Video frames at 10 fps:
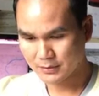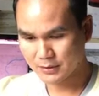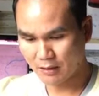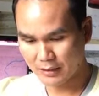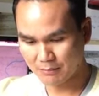
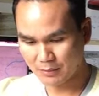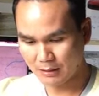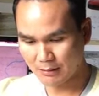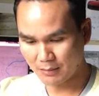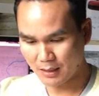Sorry,
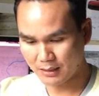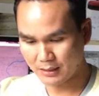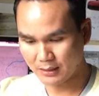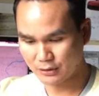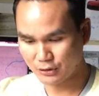I'm
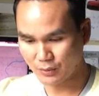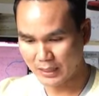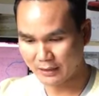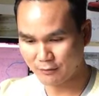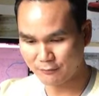logging into
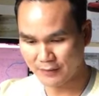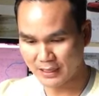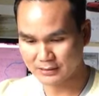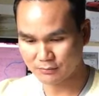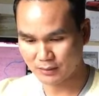
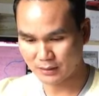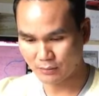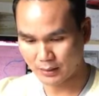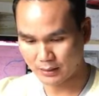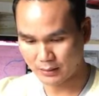Equifax really
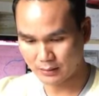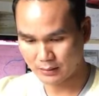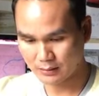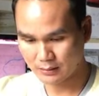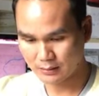quick here.
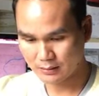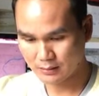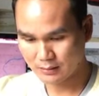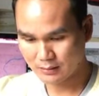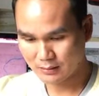
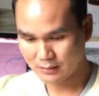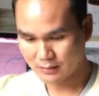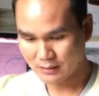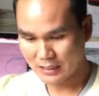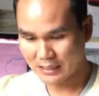
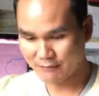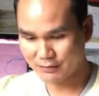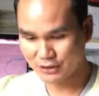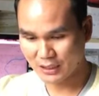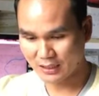I
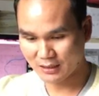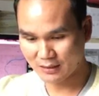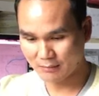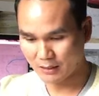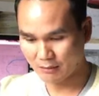haven't checked
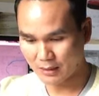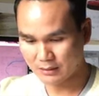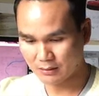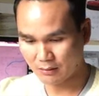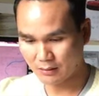my
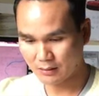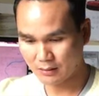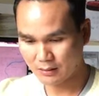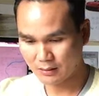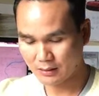credit score.
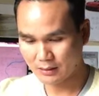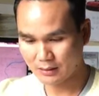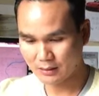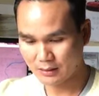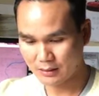
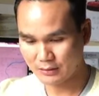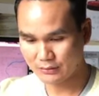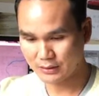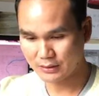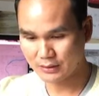I
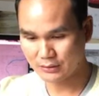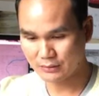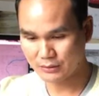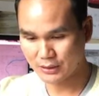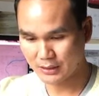usually
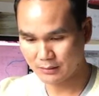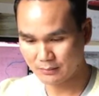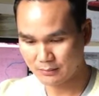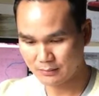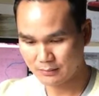do check them